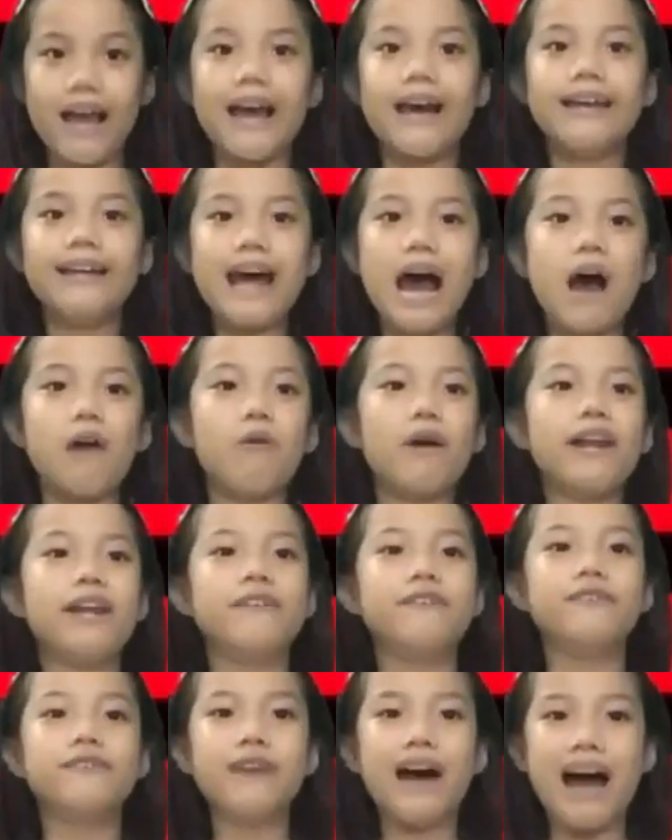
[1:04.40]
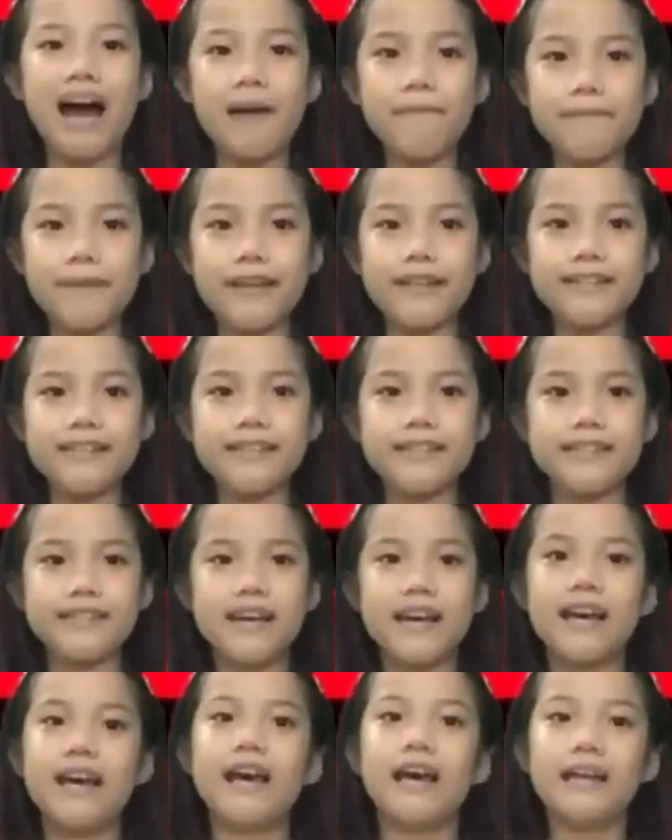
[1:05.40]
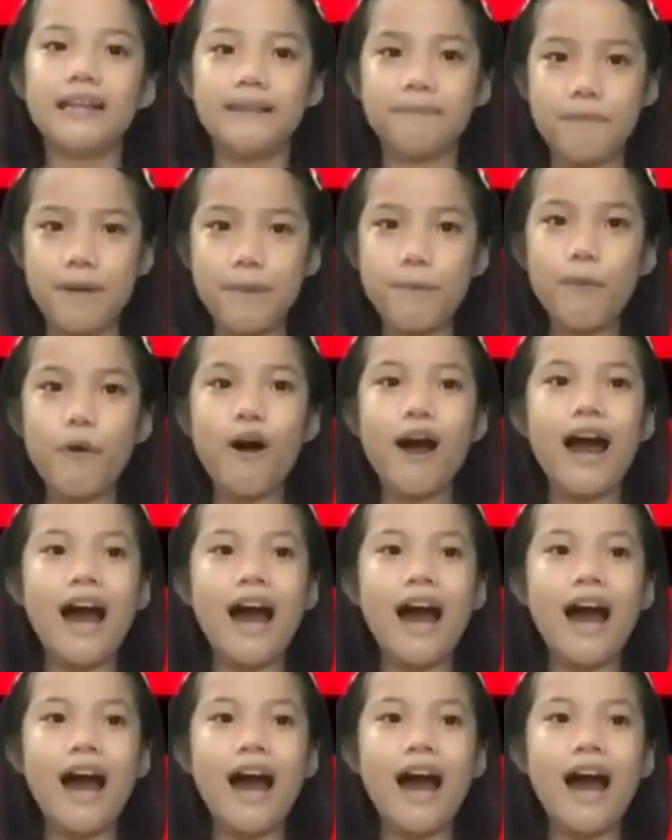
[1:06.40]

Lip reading: Now, when it happens, people